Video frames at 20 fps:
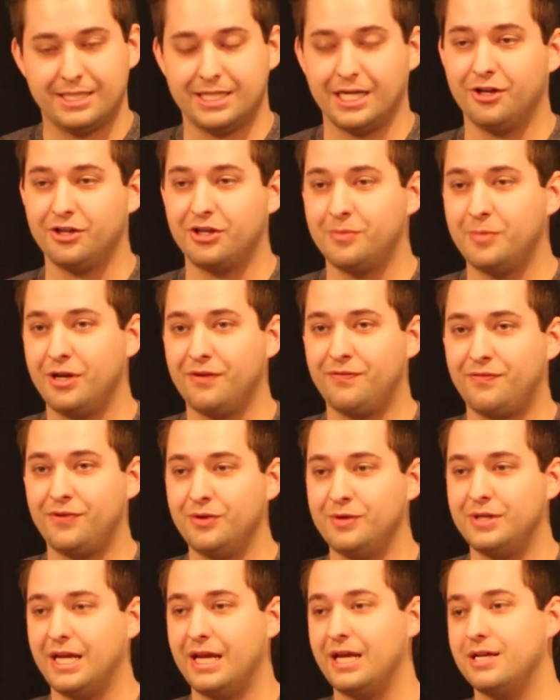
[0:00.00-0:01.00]
tell them in a
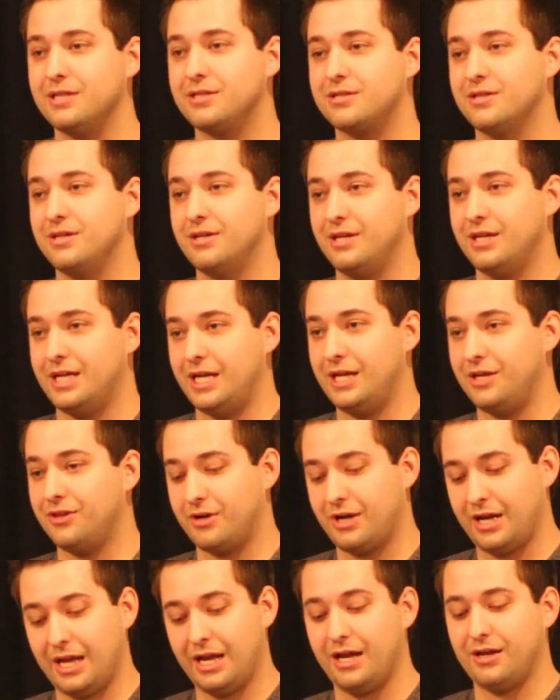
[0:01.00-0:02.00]
few days,
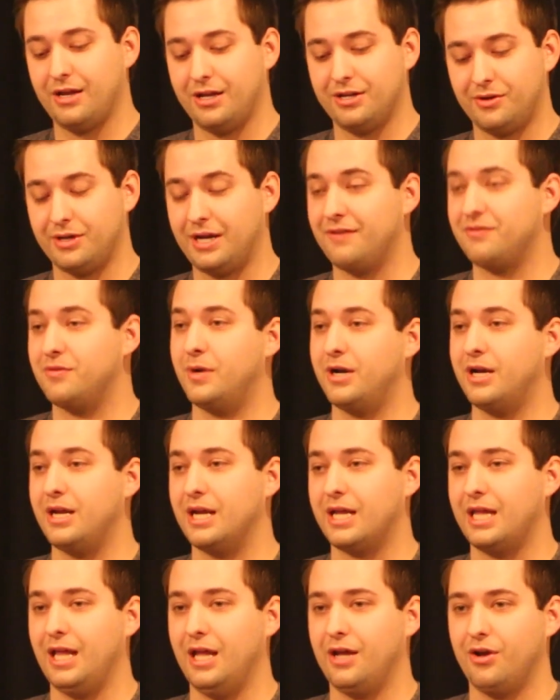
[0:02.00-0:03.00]
either, hey, I don't have the money,
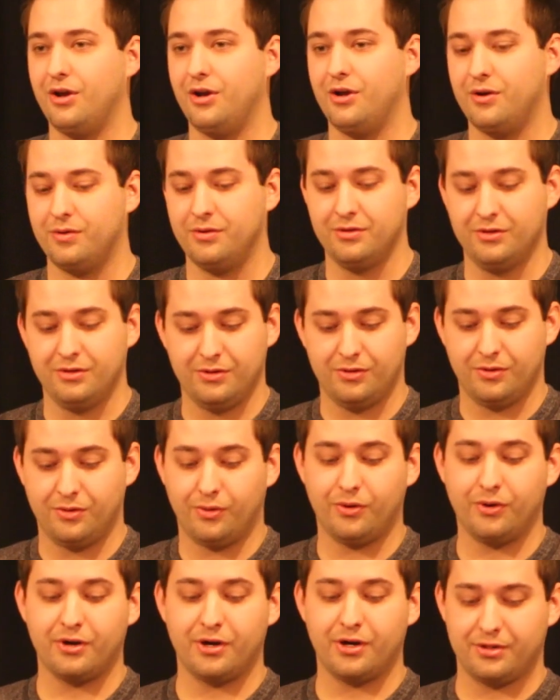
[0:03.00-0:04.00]
I can't go,
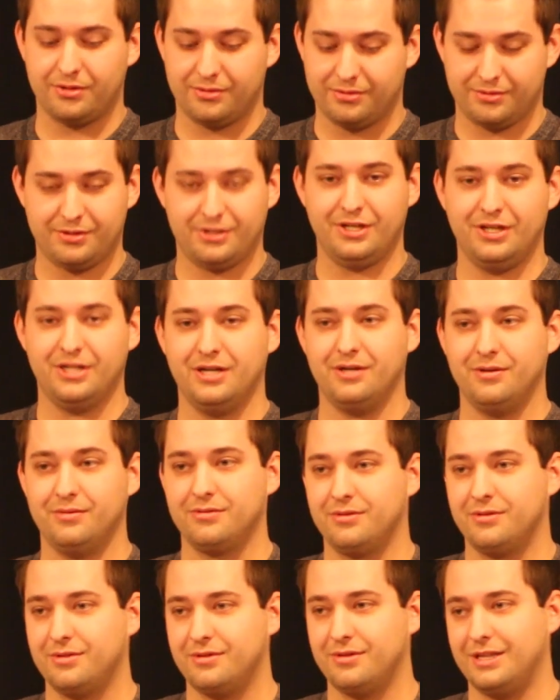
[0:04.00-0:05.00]
or,
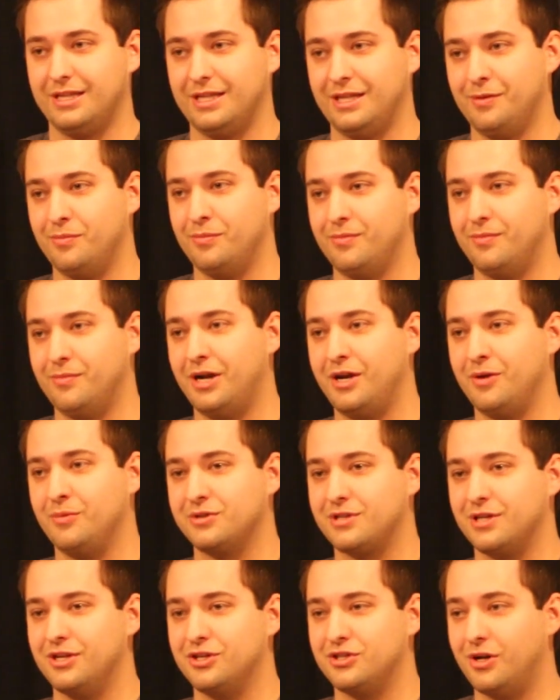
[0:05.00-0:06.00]
the money
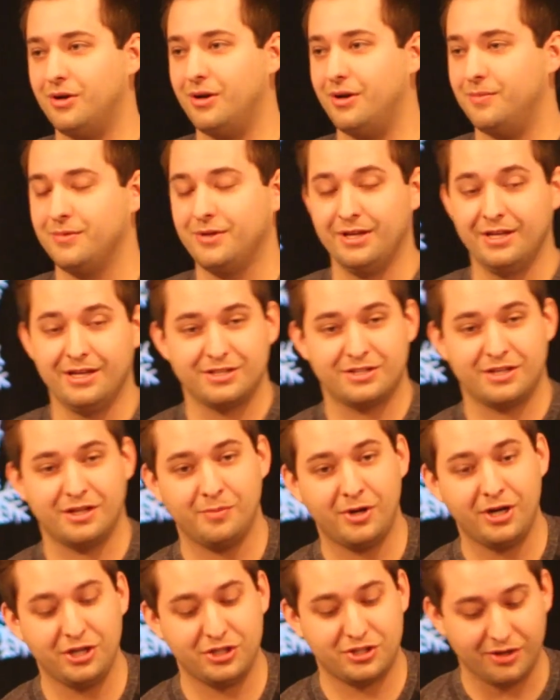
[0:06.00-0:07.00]
was going to show up. So
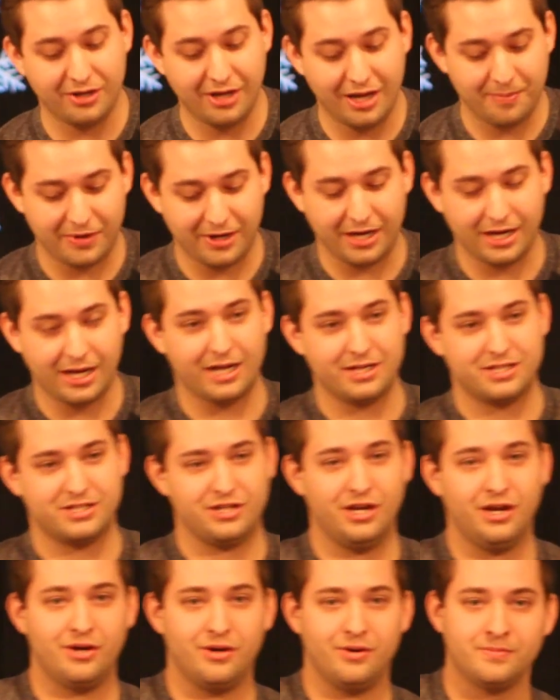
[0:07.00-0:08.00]
the money showed up and I got
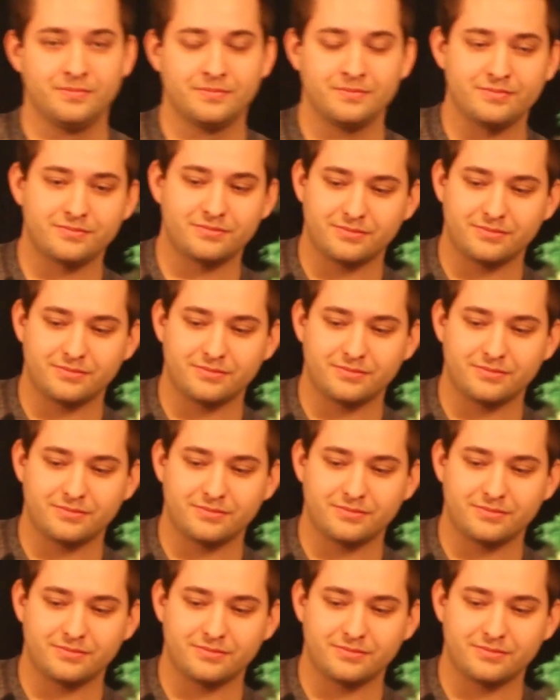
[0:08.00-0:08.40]
to go.